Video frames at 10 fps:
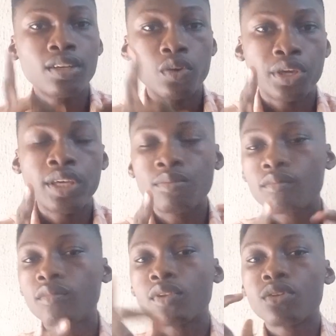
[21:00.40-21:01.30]
Okay,
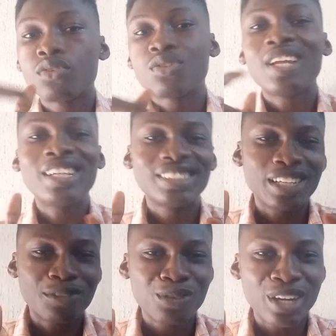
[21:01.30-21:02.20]
so that's
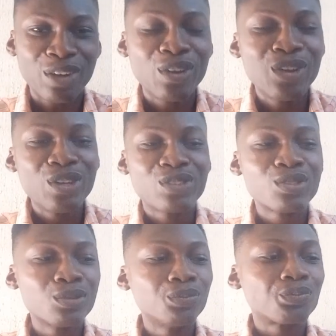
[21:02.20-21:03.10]
that for now.
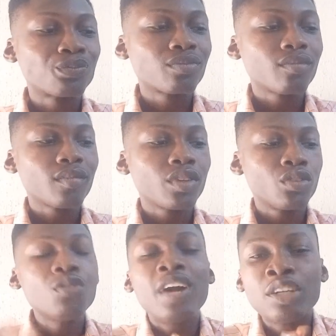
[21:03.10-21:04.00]
So
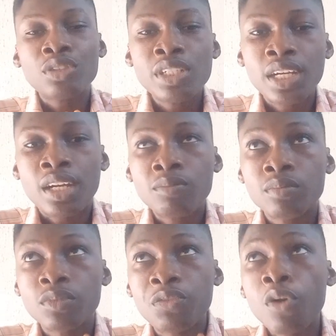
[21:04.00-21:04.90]
you've actually
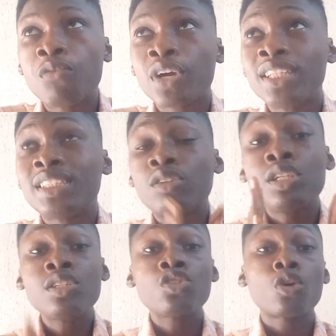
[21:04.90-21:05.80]
before we forget, the
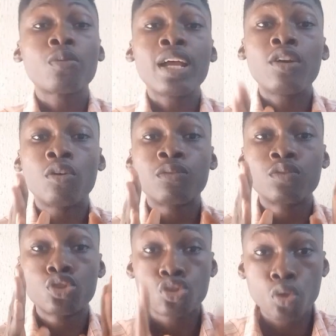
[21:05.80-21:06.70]
circulating supply of
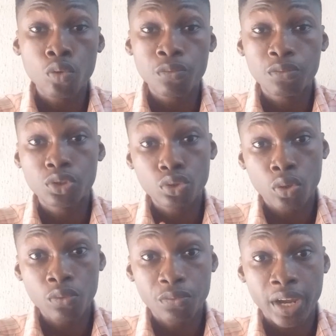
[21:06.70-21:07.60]

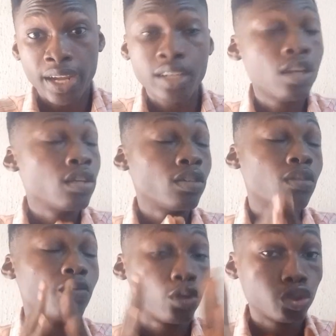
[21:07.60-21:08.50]
Stonfi
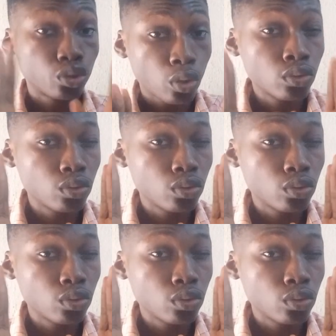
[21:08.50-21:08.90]
for Stone